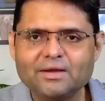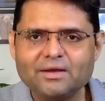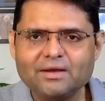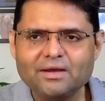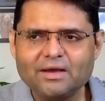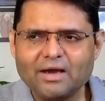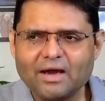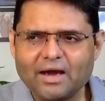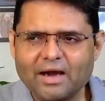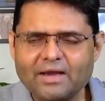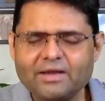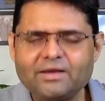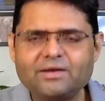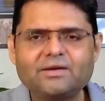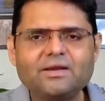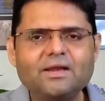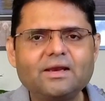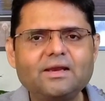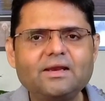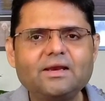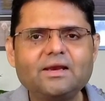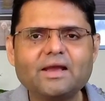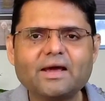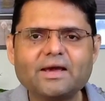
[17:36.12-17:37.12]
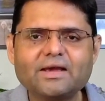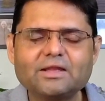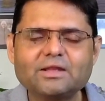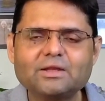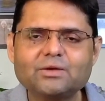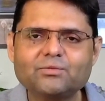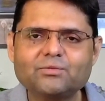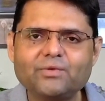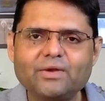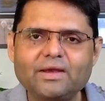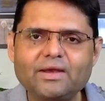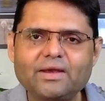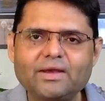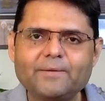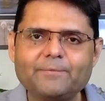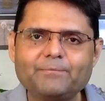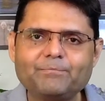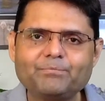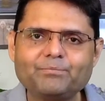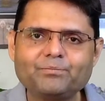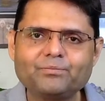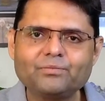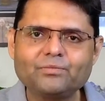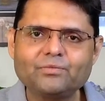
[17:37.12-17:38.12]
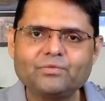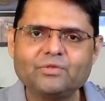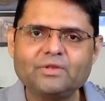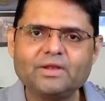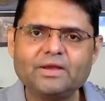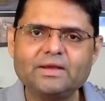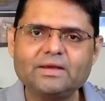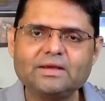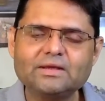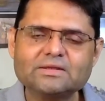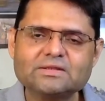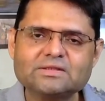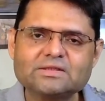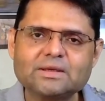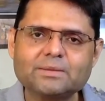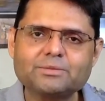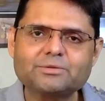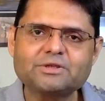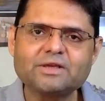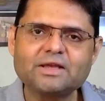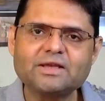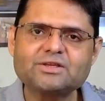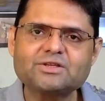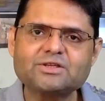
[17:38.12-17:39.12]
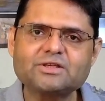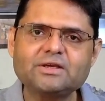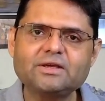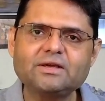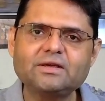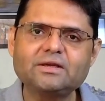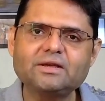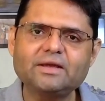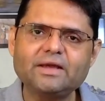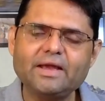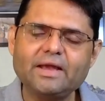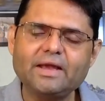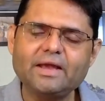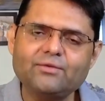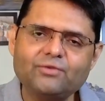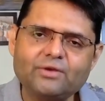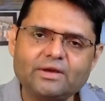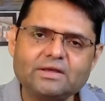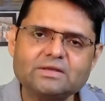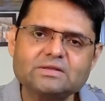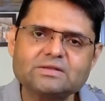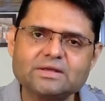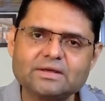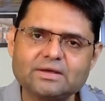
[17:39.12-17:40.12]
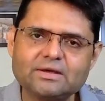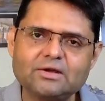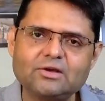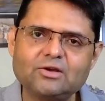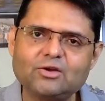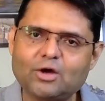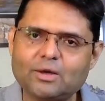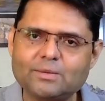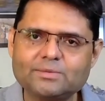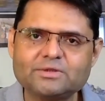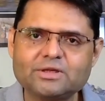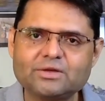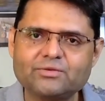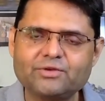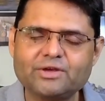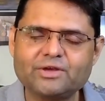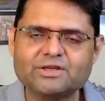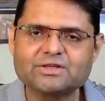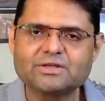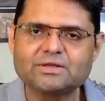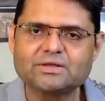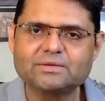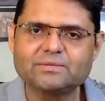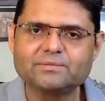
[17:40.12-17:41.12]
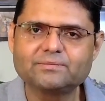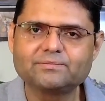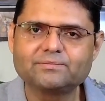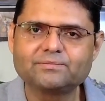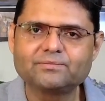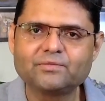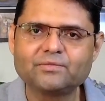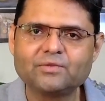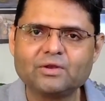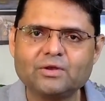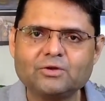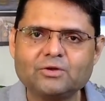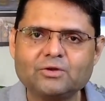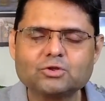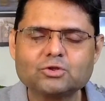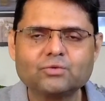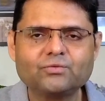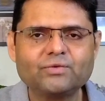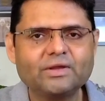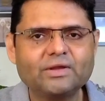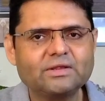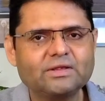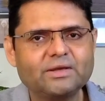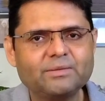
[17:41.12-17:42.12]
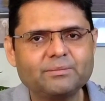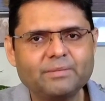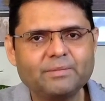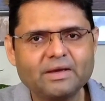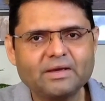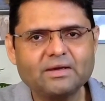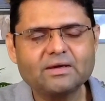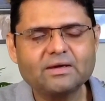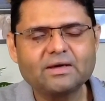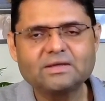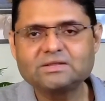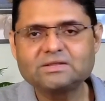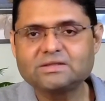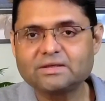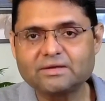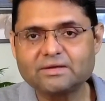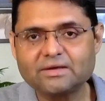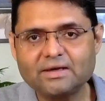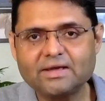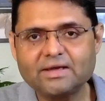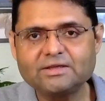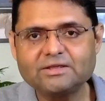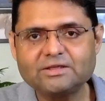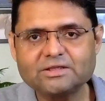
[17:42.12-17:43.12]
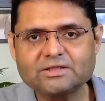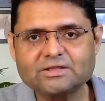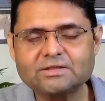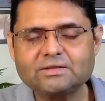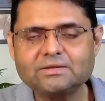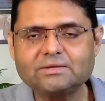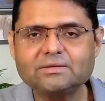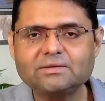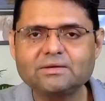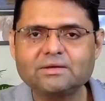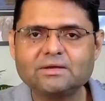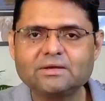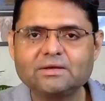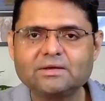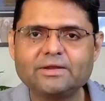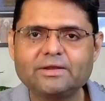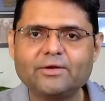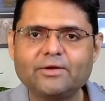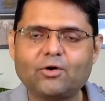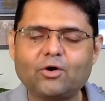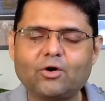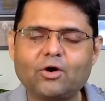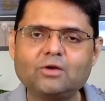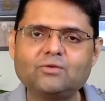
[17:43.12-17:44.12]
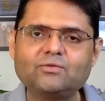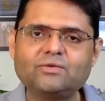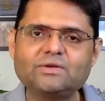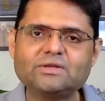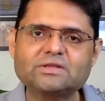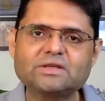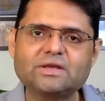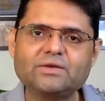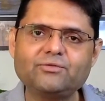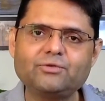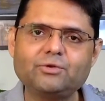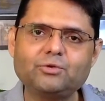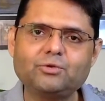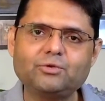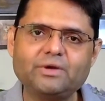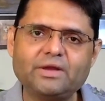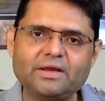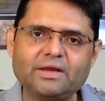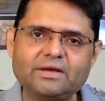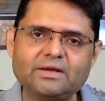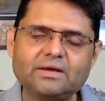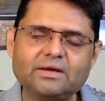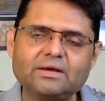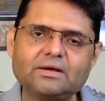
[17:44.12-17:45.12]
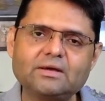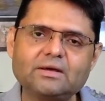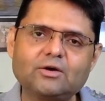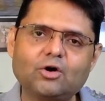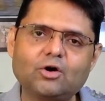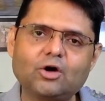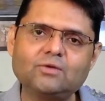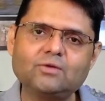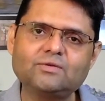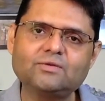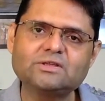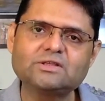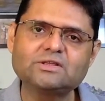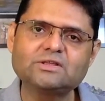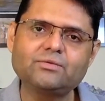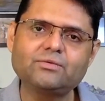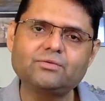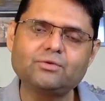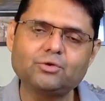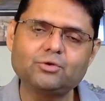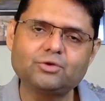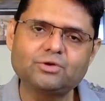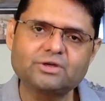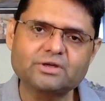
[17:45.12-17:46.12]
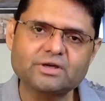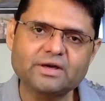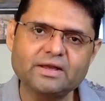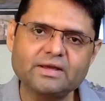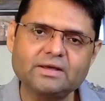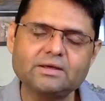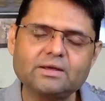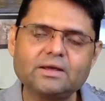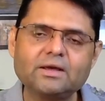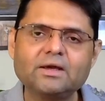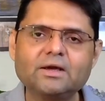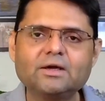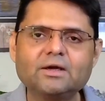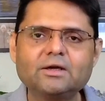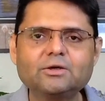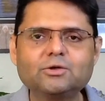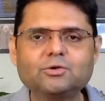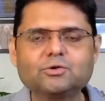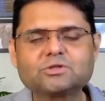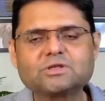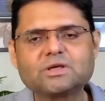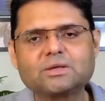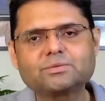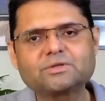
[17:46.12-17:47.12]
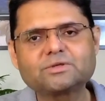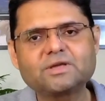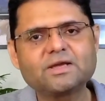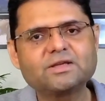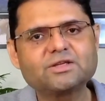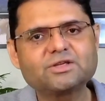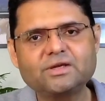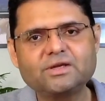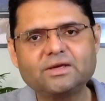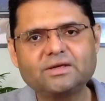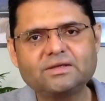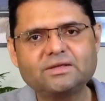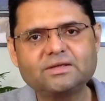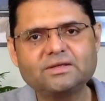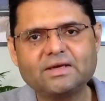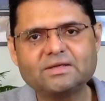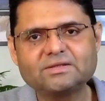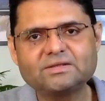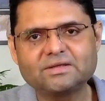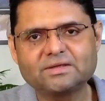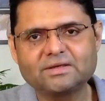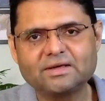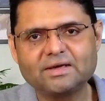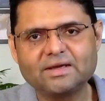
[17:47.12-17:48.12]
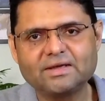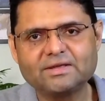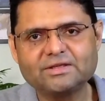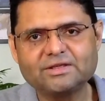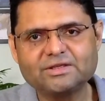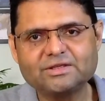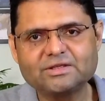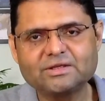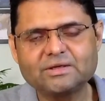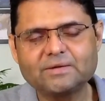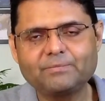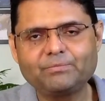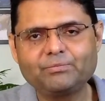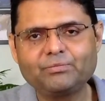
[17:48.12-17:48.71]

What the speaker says: I really like the way they substantiate every single observation. So when they make a generalization, they always give you data, always give you trend to substantiate that generalization.